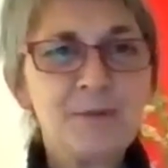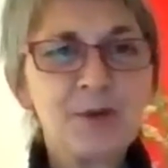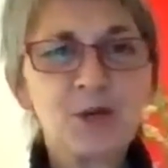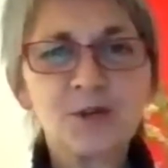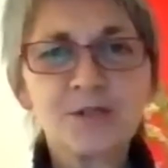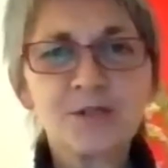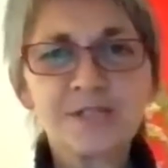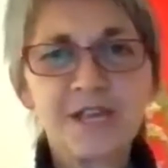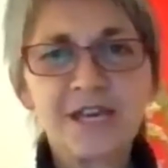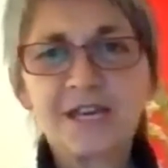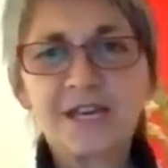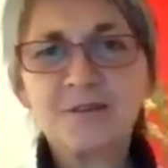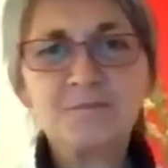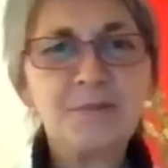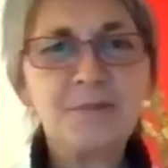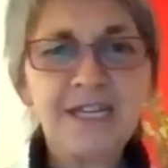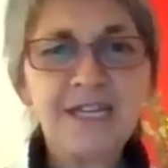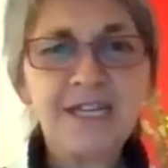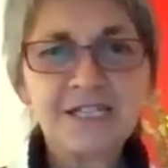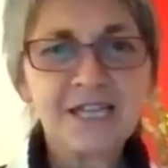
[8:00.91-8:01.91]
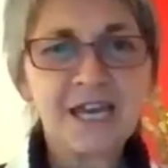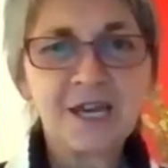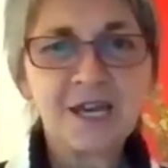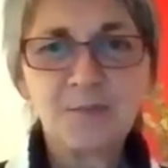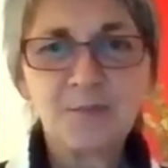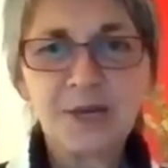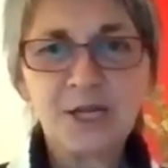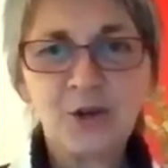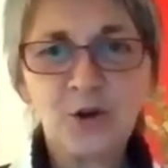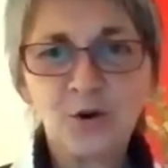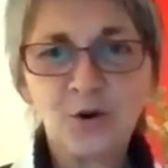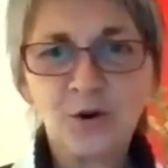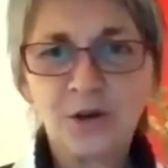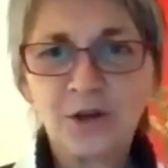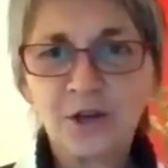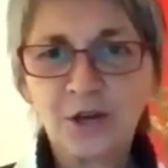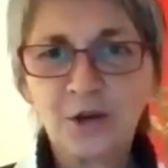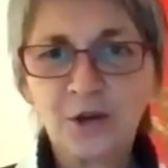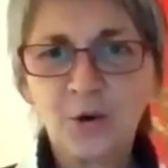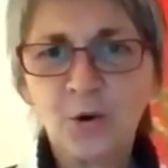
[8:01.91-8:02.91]
because they can meditate a bit
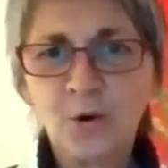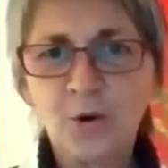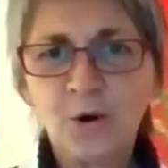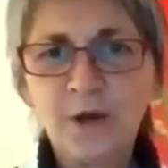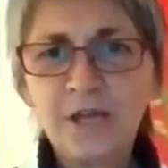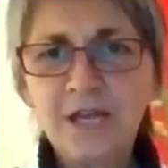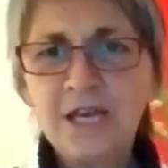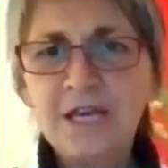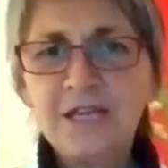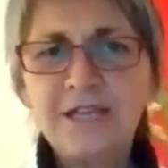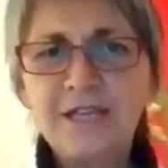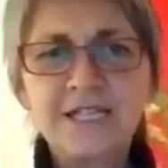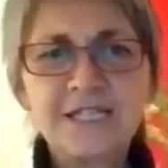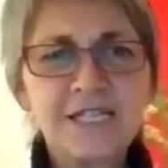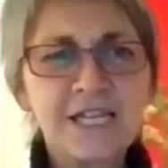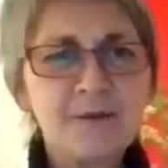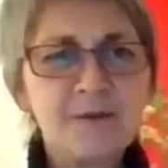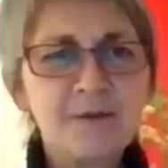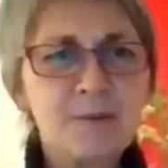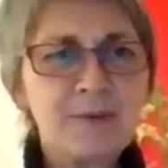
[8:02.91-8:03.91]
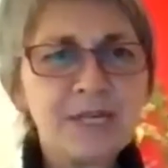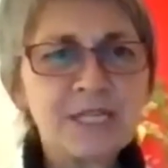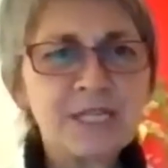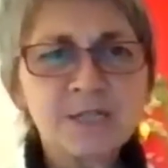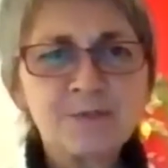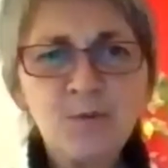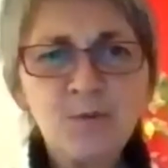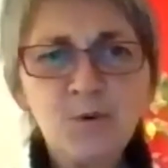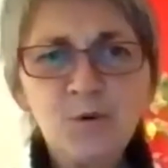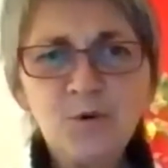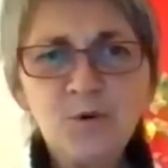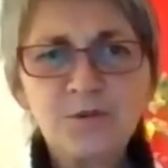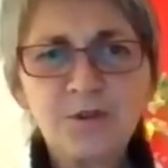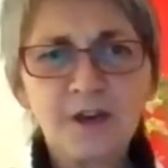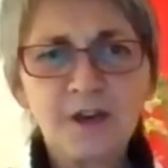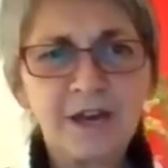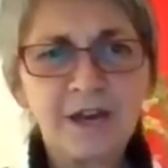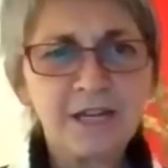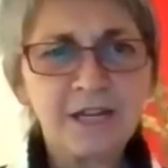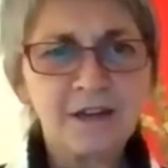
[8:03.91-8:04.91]
longer, or they seem a bit
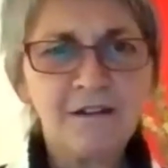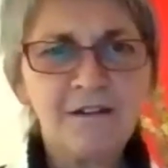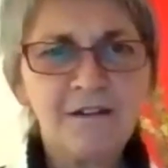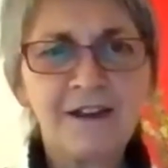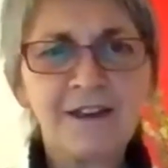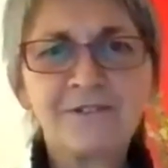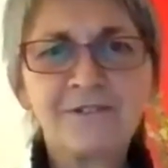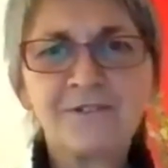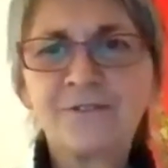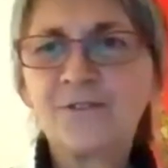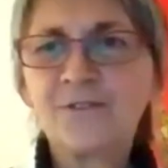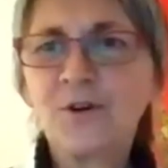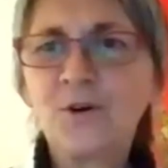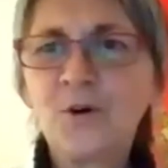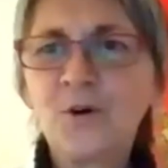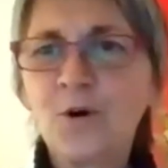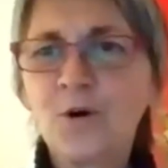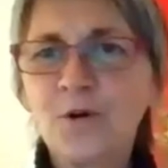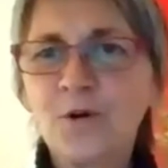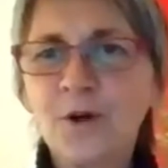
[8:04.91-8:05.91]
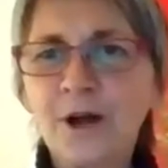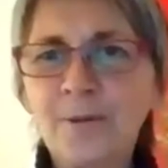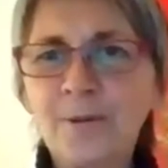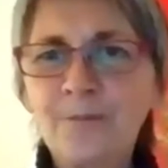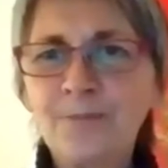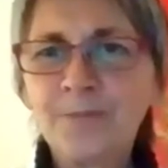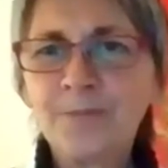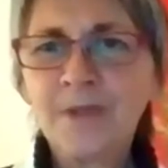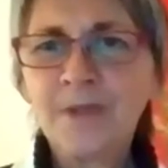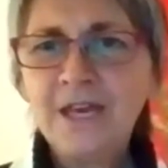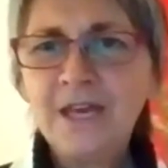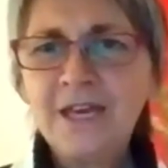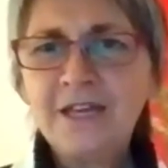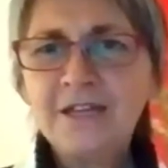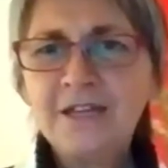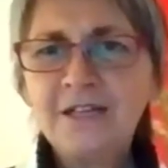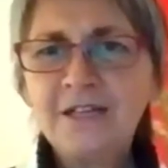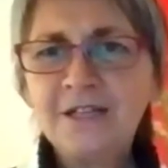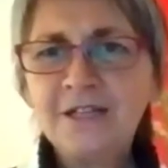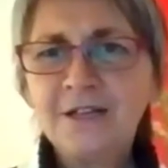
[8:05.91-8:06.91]
smoother in life, or
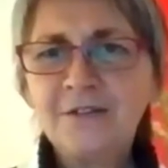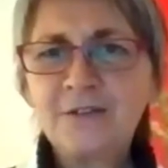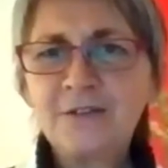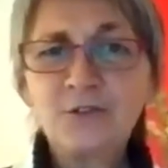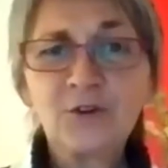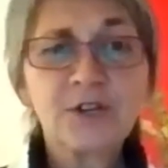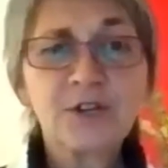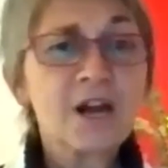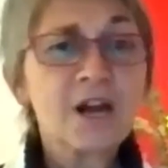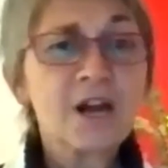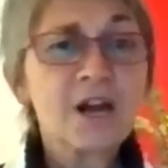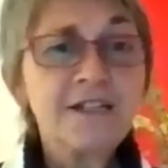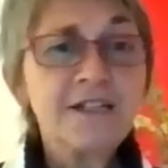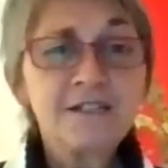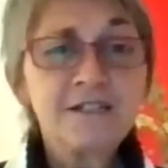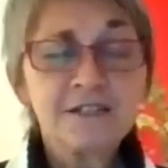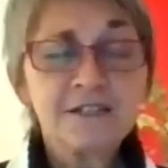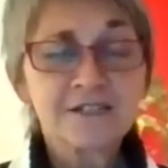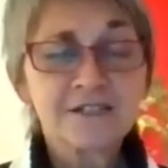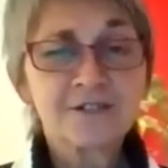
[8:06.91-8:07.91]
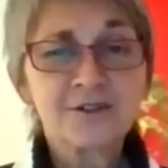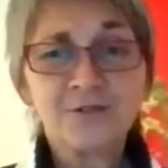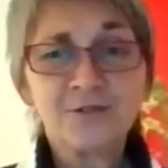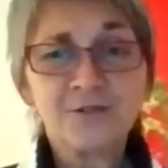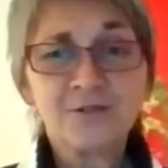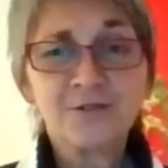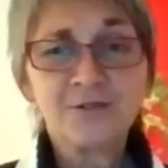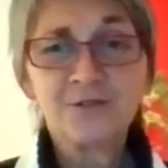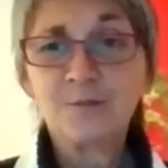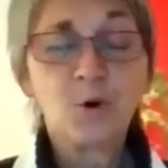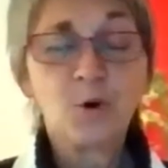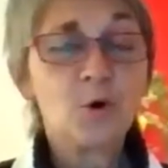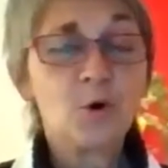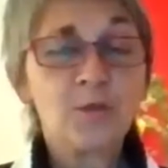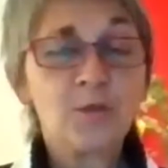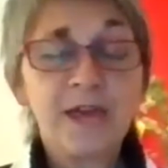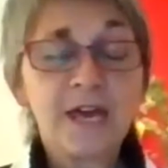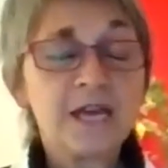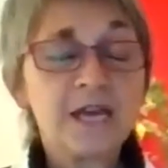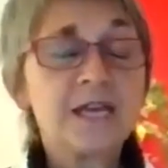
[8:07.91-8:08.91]
they've got a kindness to them,
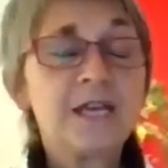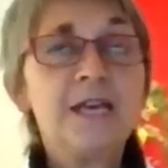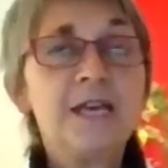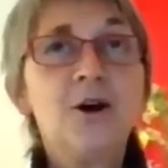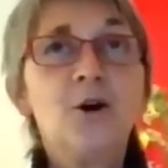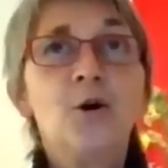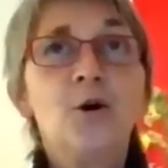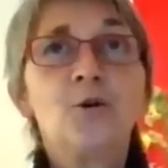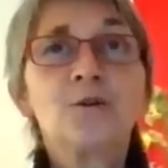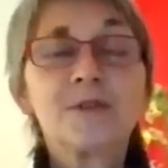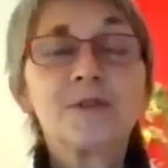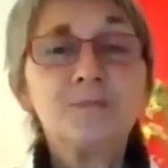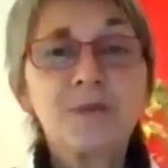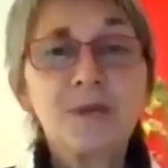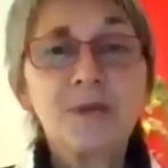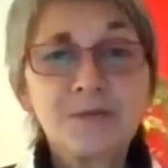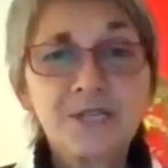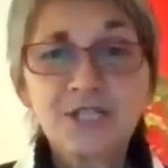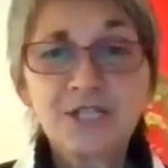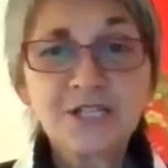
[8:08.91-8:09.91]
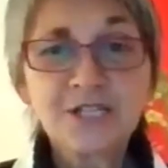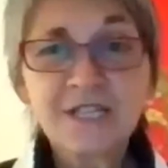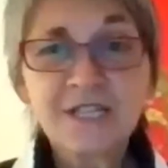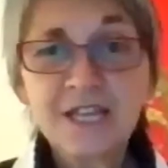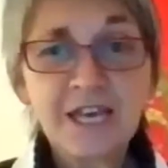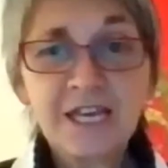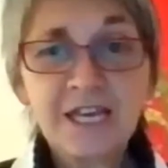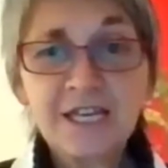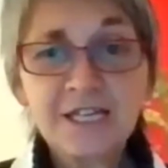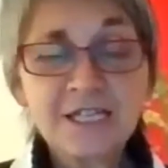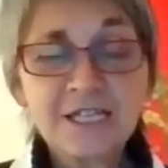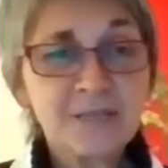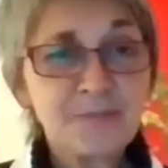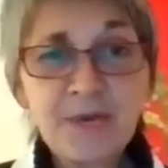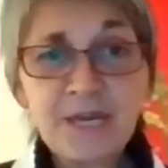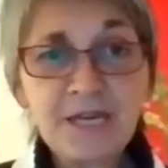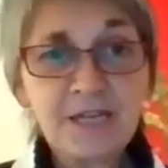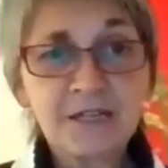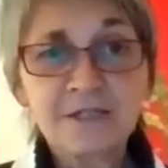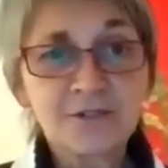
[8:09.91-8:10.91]
or sometimes it's just that they
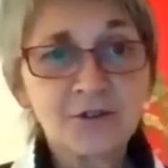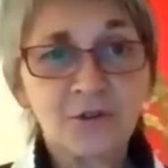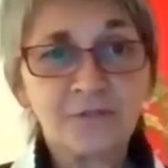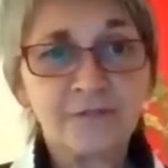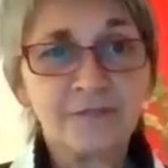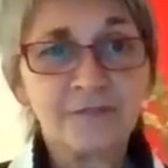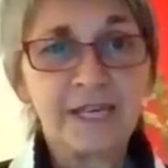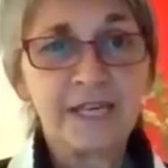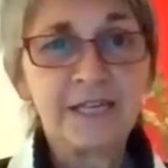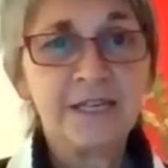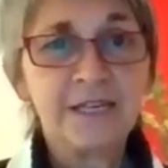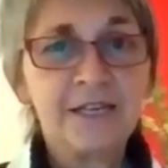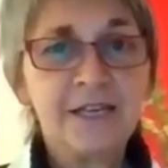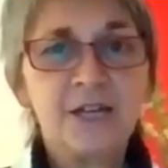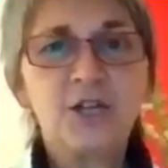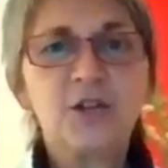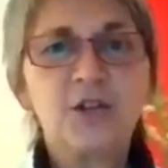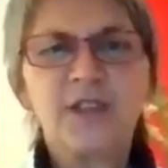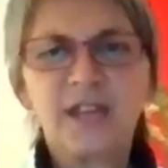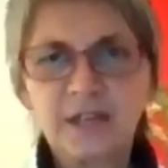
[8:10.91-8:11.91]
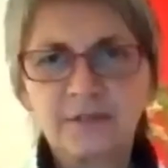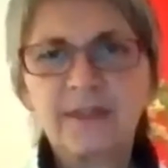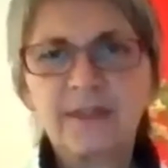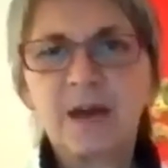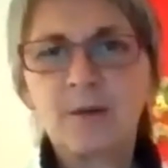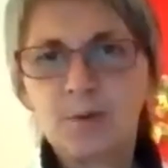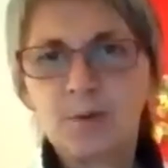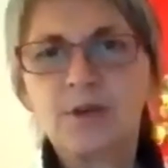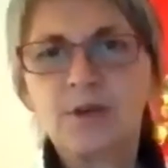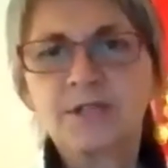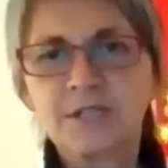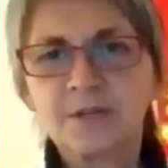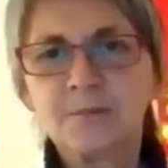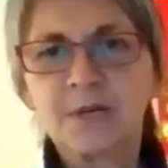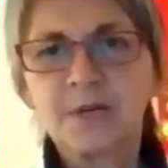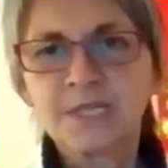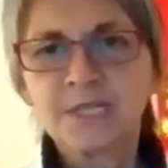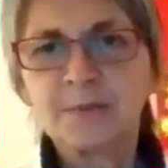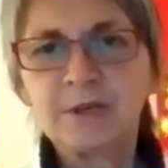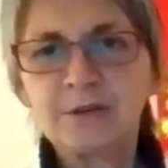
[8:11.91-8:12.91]
speak softly and you think that
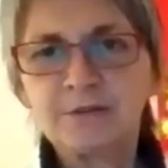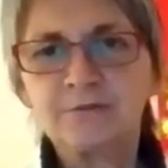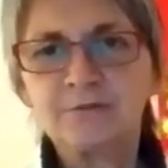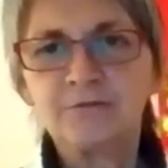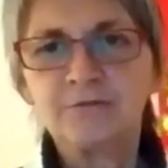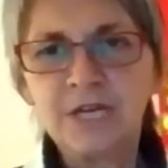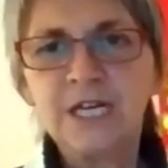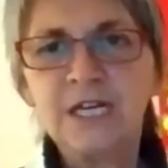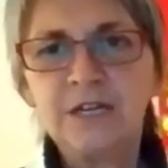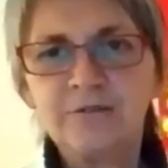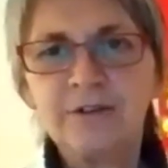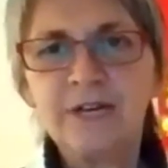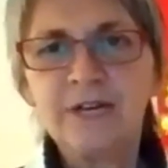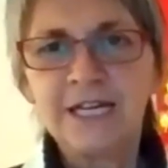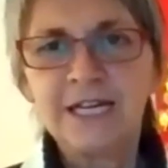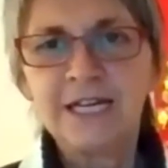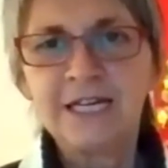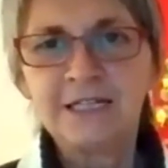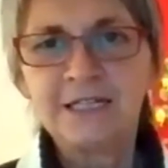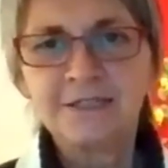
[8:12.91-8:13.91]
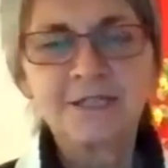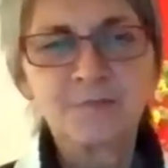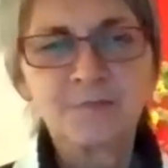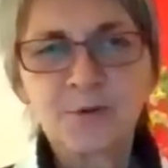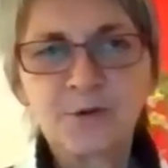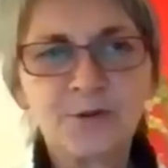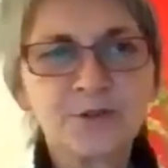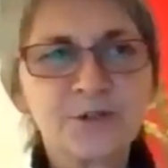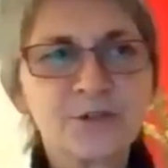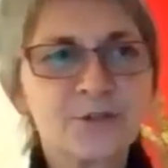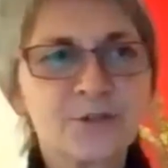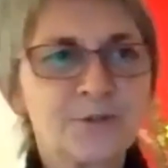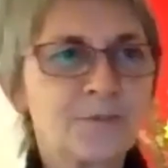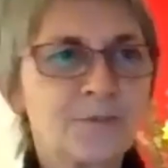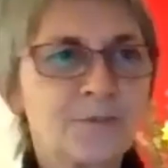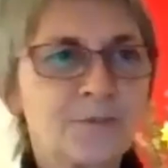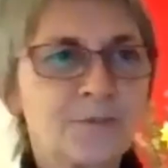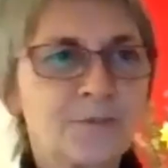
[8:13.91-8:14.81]
person must be really, really spiritual.